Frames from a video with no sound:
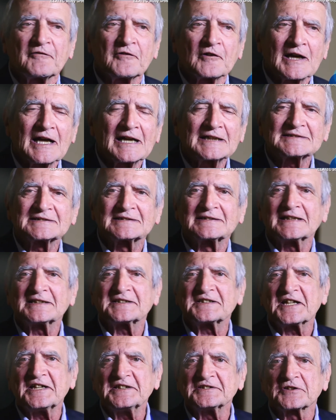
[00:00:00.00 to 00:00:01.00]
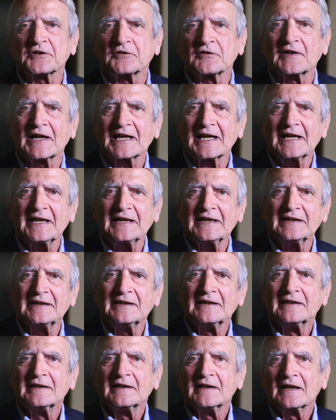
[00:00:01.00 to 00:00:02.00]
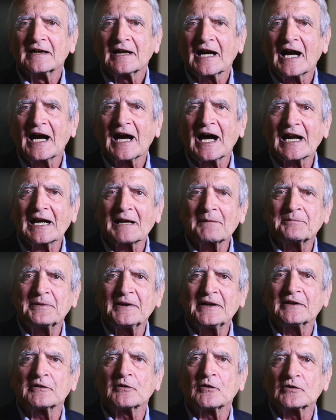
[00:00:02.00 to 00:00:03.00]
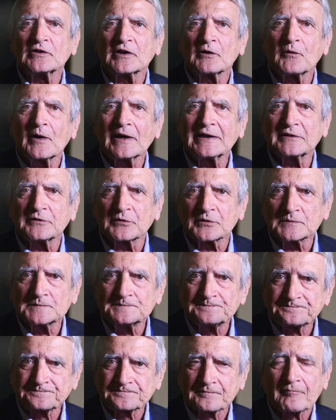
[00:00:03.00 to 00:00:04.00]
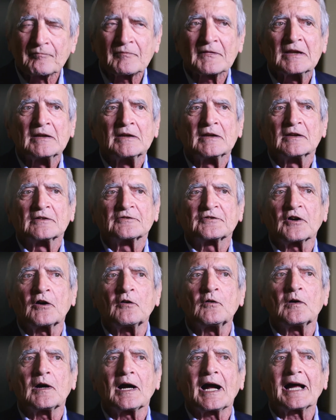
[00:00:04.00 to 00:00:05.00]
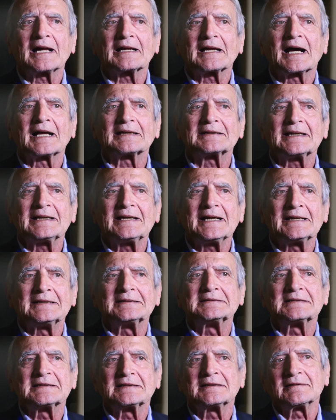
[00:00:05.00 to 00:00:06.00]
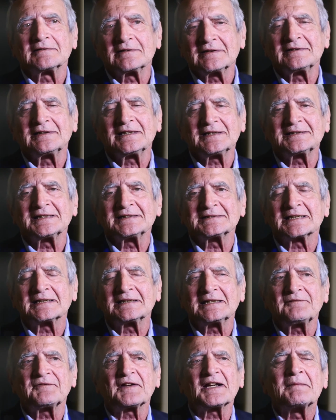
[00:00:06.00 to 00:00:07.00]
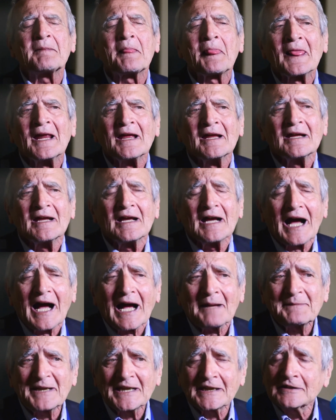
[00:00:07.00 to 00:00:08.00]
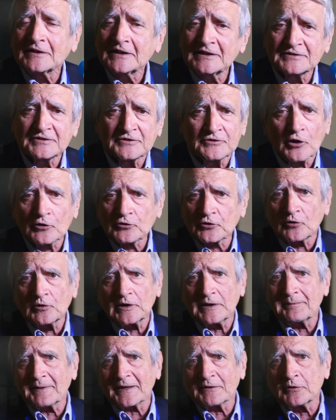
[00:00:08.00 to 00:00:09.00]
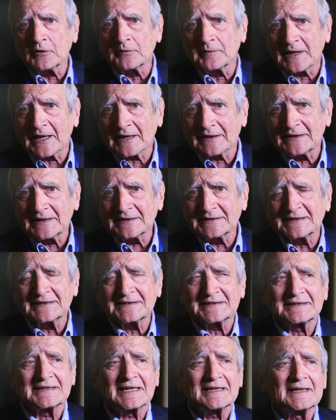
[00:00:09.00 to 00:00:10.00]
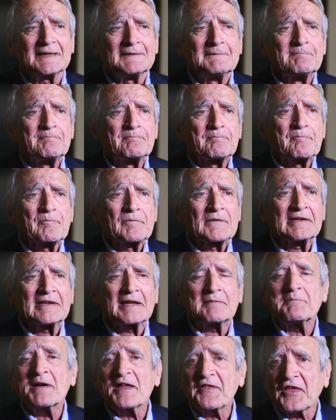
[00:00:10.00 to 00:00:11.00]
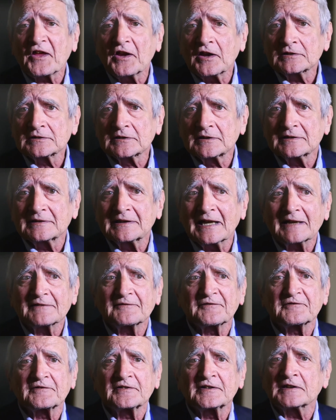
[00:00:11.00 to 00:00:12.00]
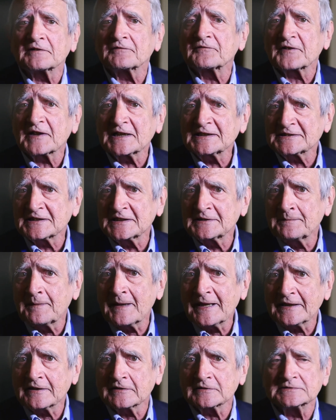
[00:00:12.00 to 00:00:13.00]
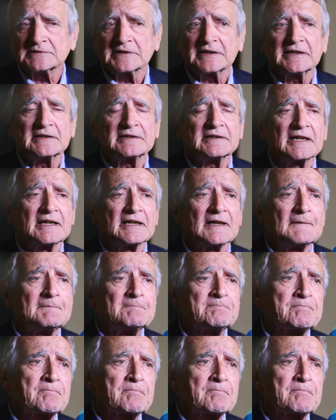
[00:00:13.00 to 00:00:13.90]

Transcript: For us, the shades of gray are appearing on the way to. So at the end, this is a different, I mean, it's not only Peruvian, this is the method that Sir Francis Bacon in the